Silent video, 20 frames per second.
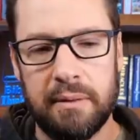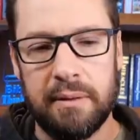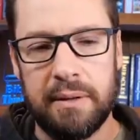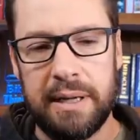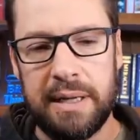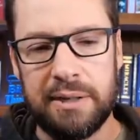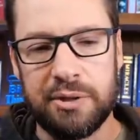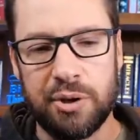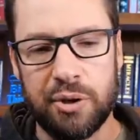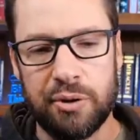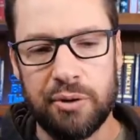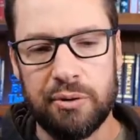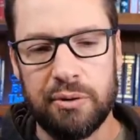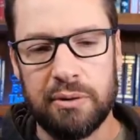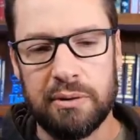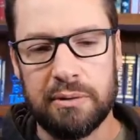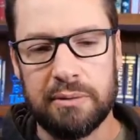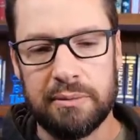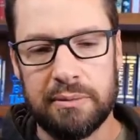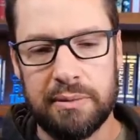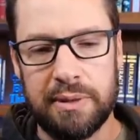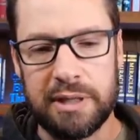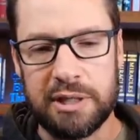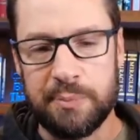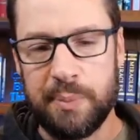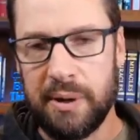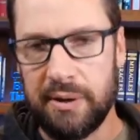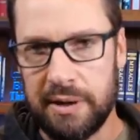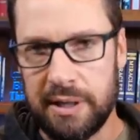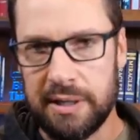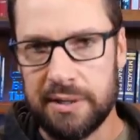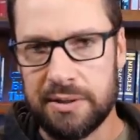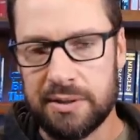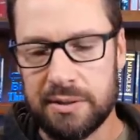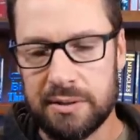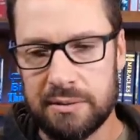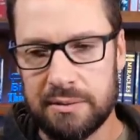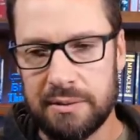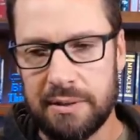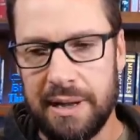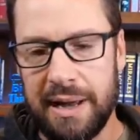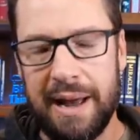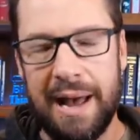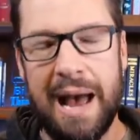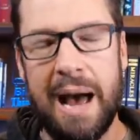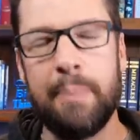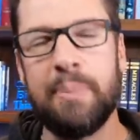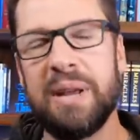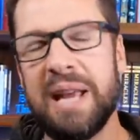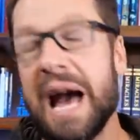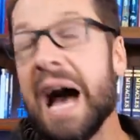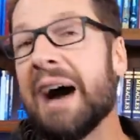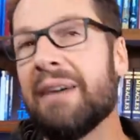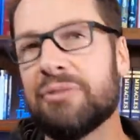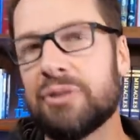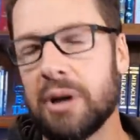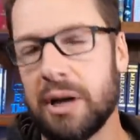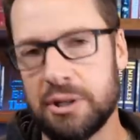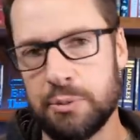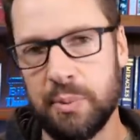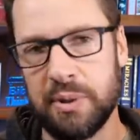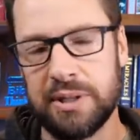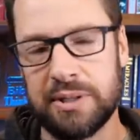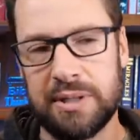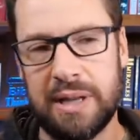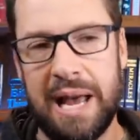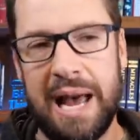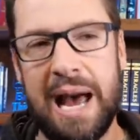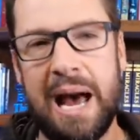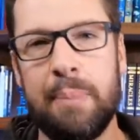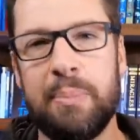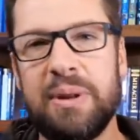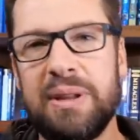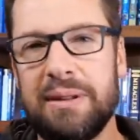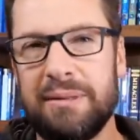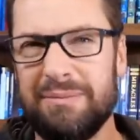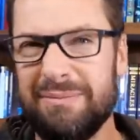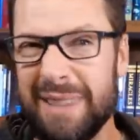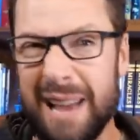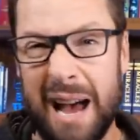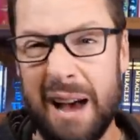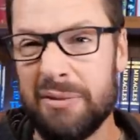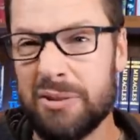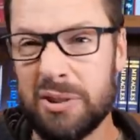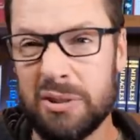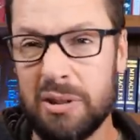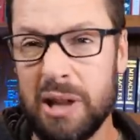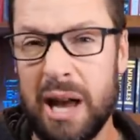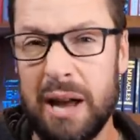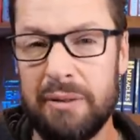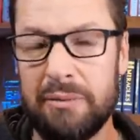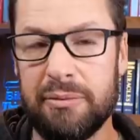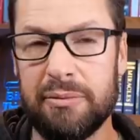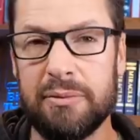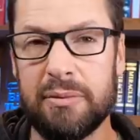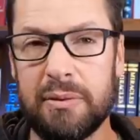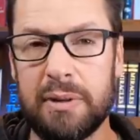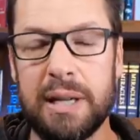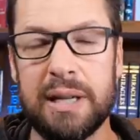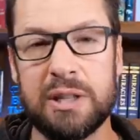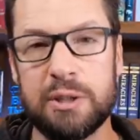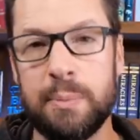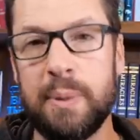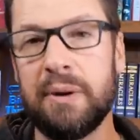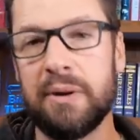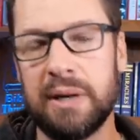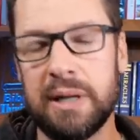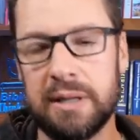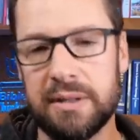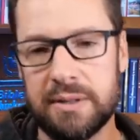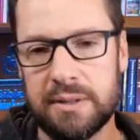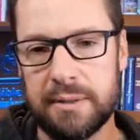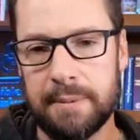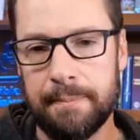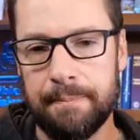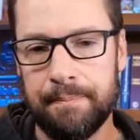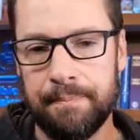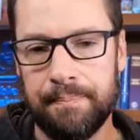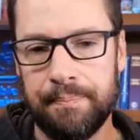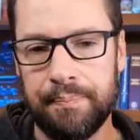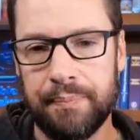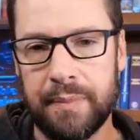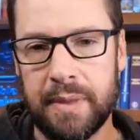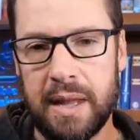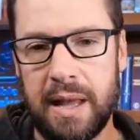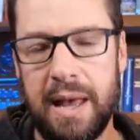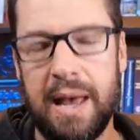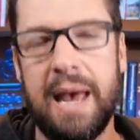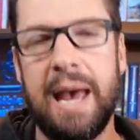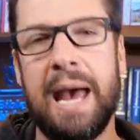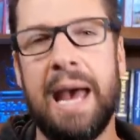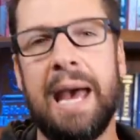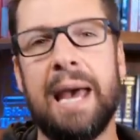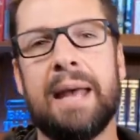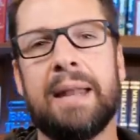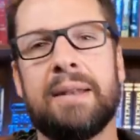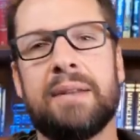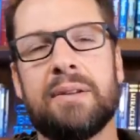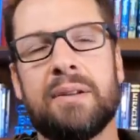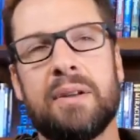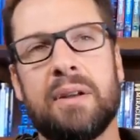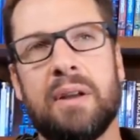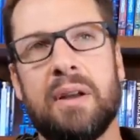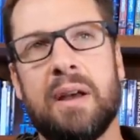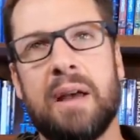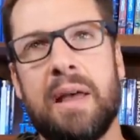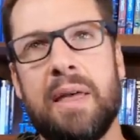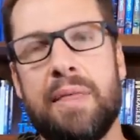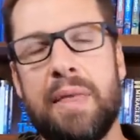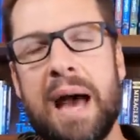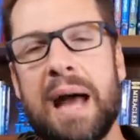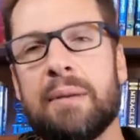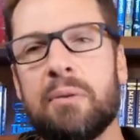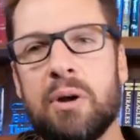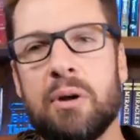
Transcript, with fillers: eternal experience, a happy after I should put this, happy afterlife experience. And that